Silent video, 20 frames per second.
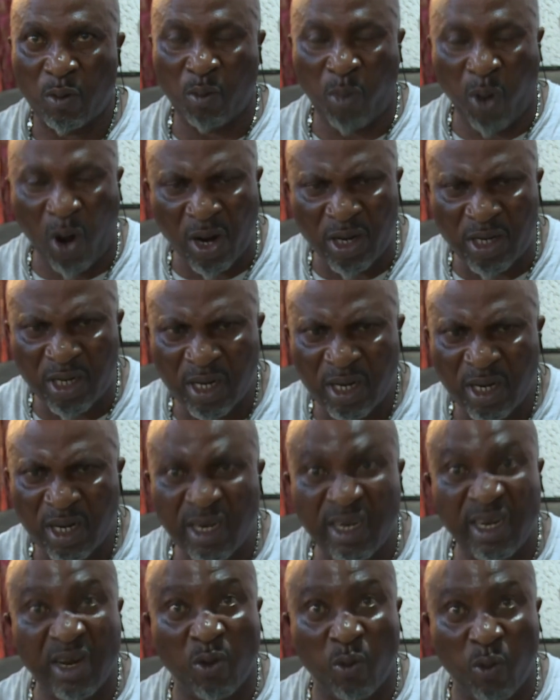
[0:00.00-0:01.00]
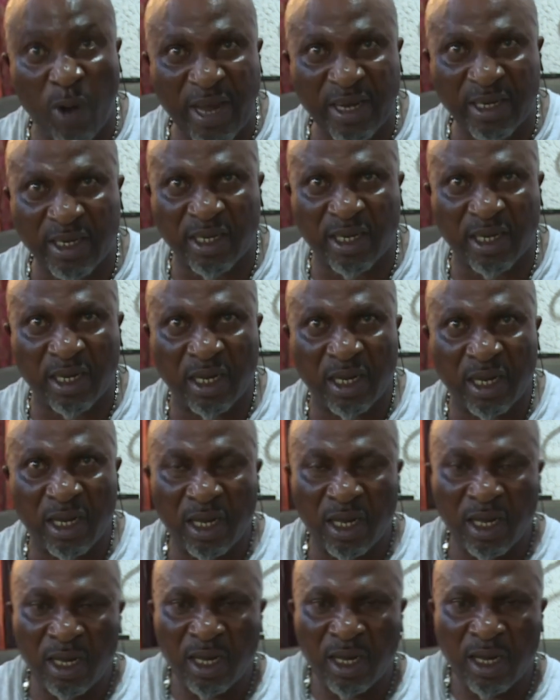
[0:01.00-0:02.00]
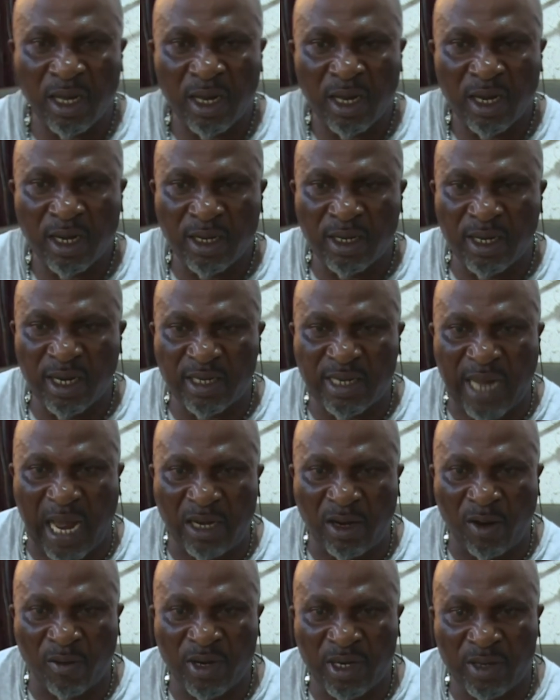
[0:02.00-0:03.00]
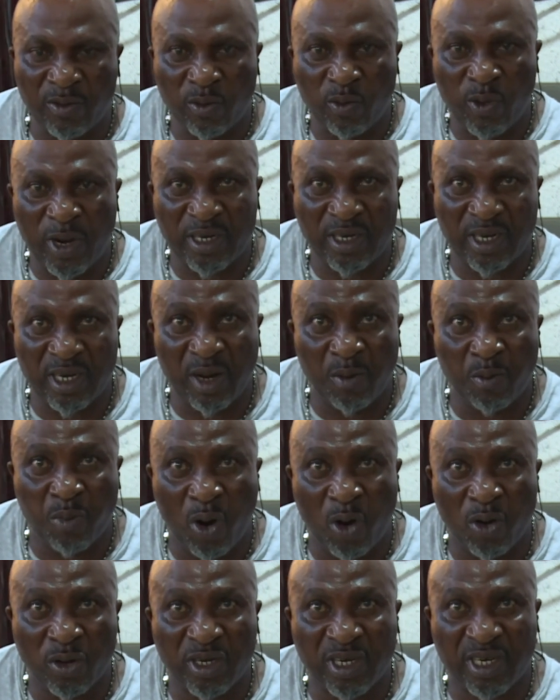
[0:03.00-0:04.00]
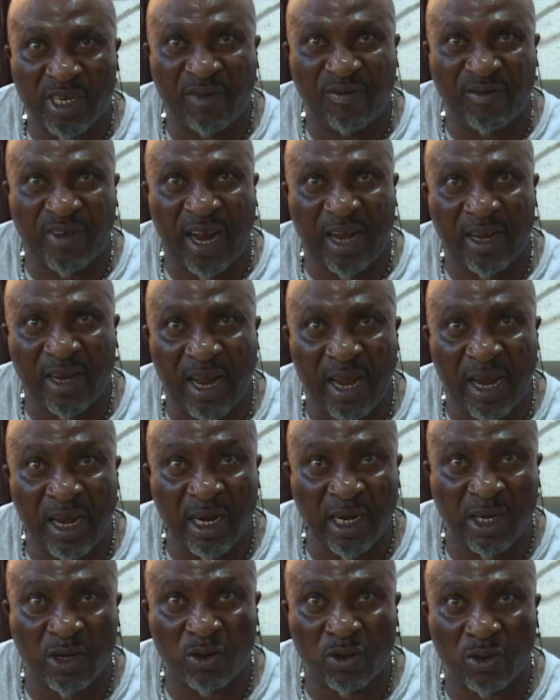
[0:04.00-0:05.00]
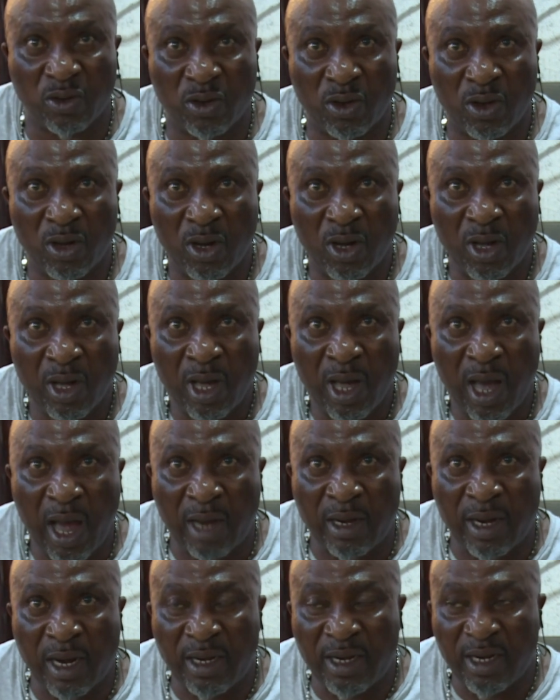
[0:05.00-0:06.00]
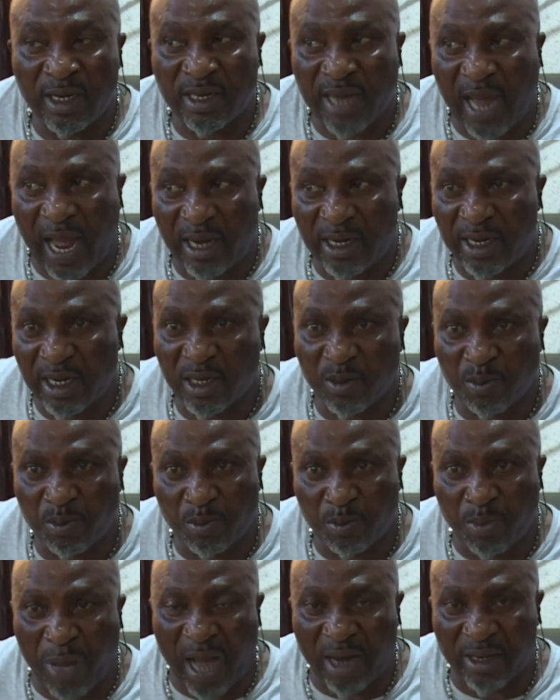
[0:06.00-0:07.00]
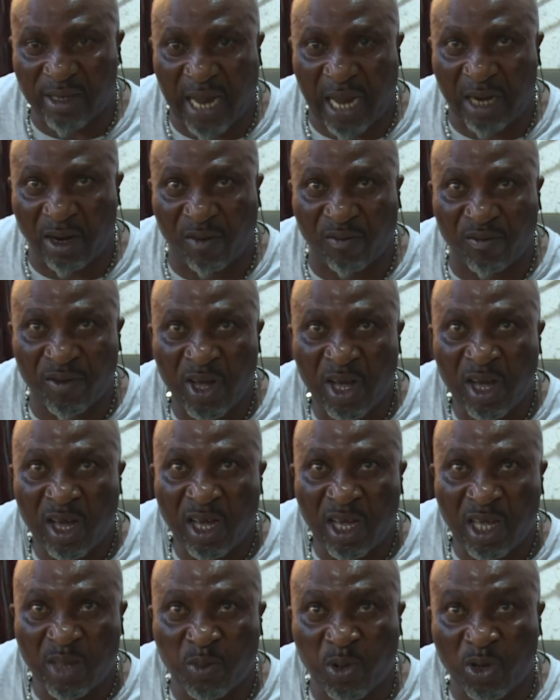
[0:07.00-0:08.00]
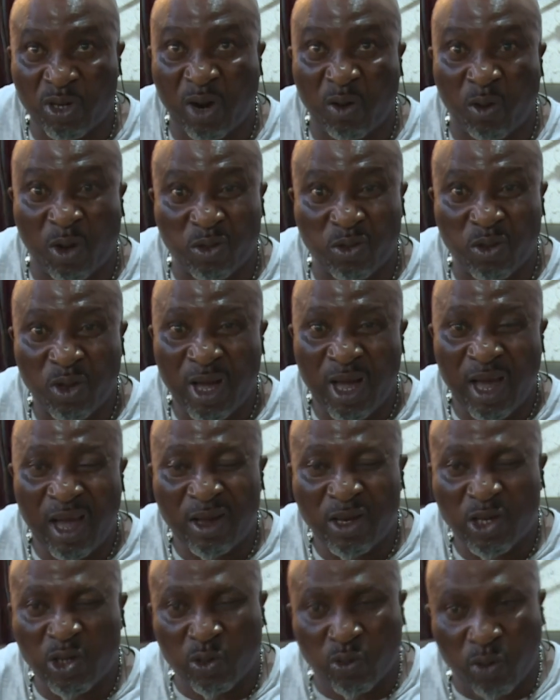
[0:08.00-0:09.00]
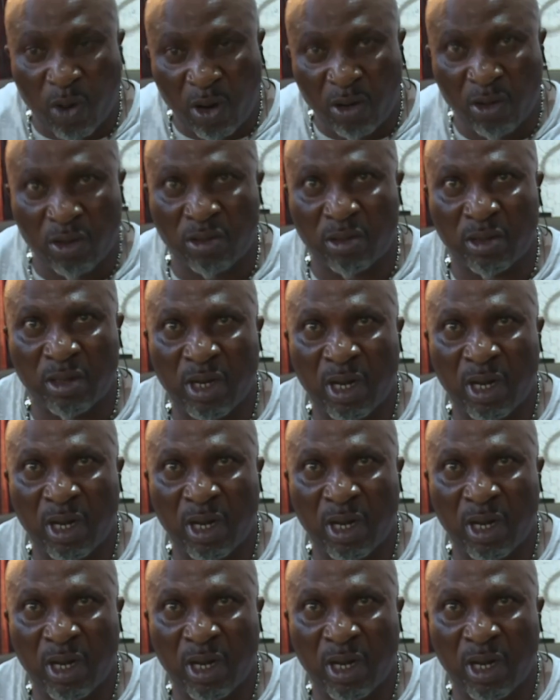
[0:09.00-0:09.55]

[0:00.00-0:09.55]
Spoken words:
but the waist, this side of the waist, the bone shifted a little, and this back side of his boot was swollen.